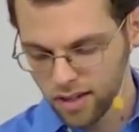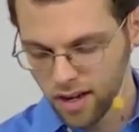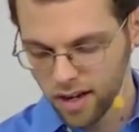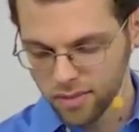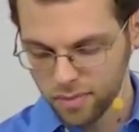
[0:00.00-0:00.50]

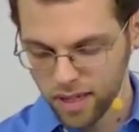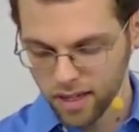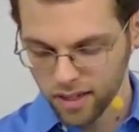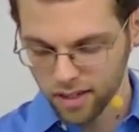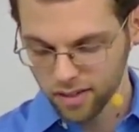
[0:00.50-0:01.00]
not
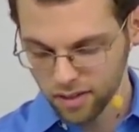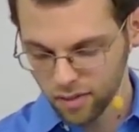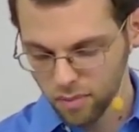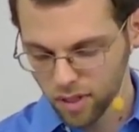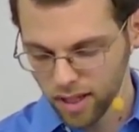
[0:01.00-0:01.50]
being uh,
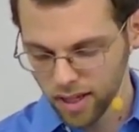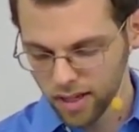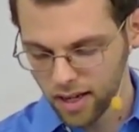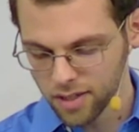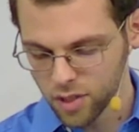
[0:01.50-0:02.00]
grumbling
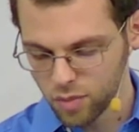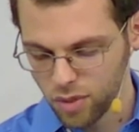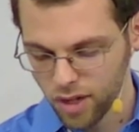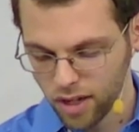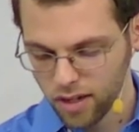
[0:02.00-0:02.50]
and, and
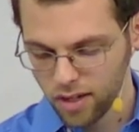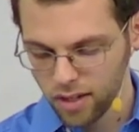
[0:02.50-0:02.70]
disputing,